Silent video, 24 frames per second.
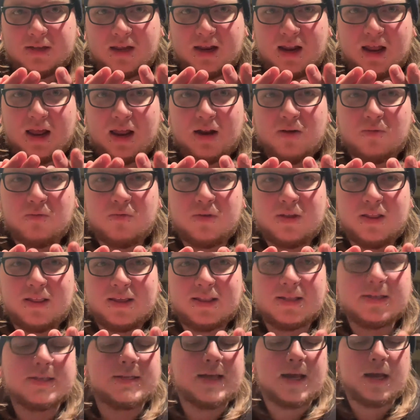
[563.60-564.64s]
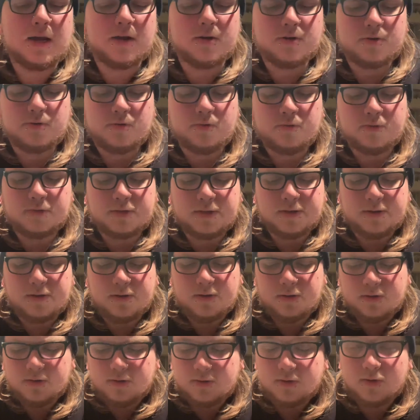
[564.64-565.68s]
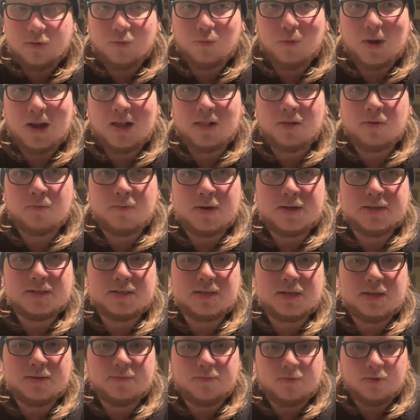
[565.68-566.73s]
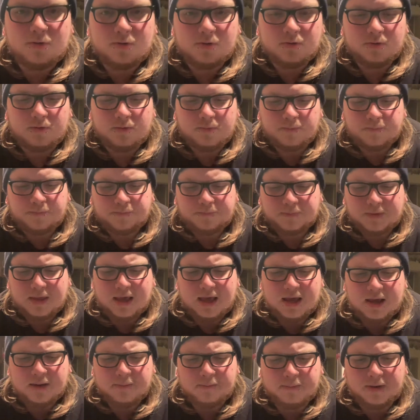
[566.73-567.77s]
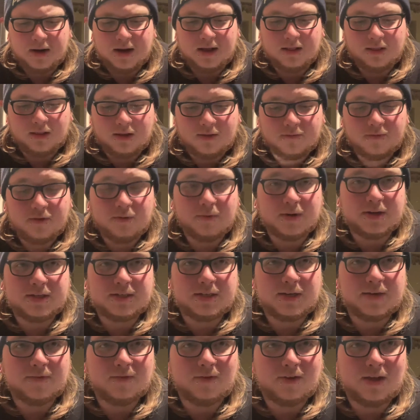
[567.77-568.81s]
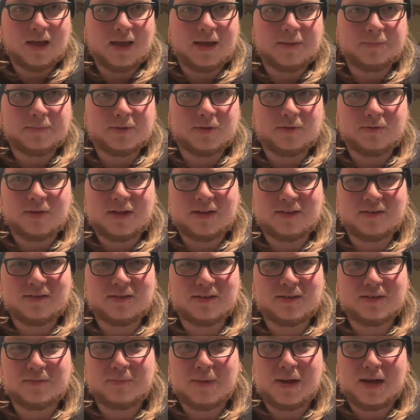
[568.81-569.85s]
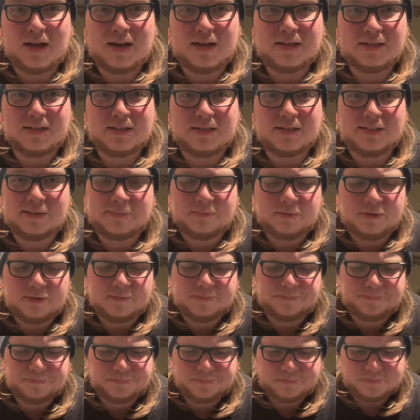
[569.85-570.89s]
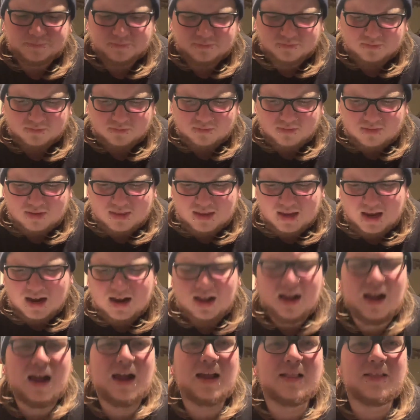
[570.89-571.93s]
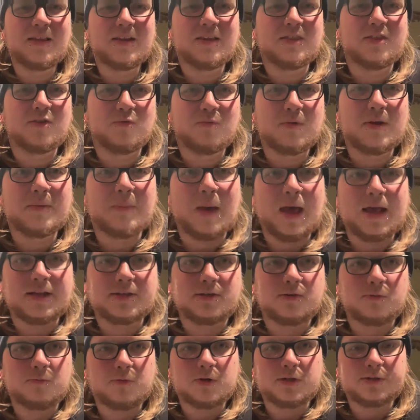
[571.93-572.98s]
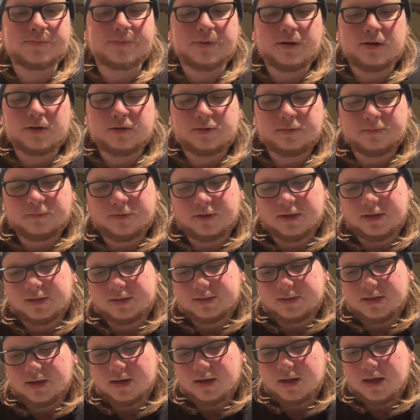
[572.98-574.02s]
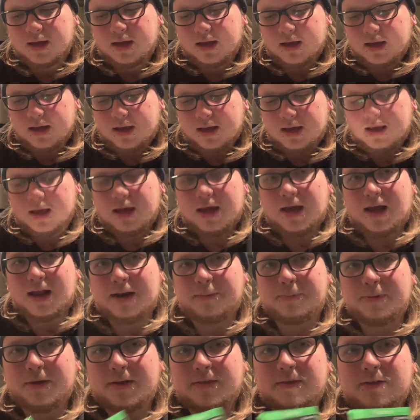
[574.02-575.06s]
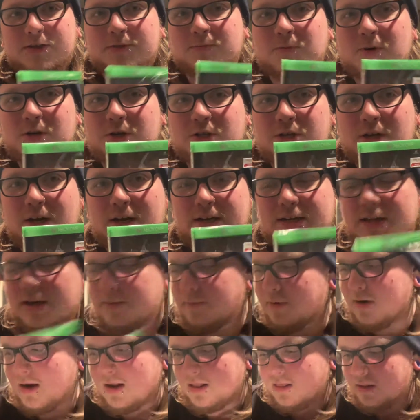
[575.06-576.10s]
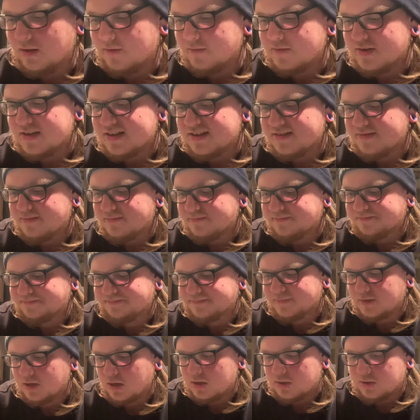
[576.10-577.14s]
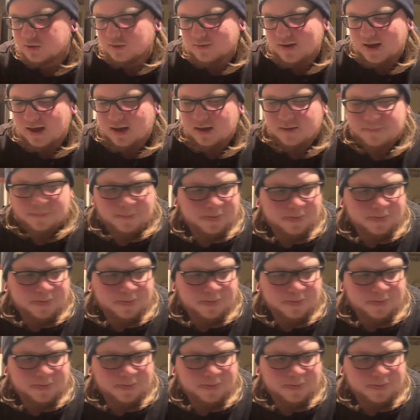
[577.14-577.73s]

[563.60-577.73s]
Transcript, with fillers: I, I don't really like the tank controls in the regular Resident Evil game, but I love the Resident Evil game, so that doesn't make any sense, but I like the remaster ones better, as I'm trying to say. And I played this one-shot demo, and I loved it, so yeah.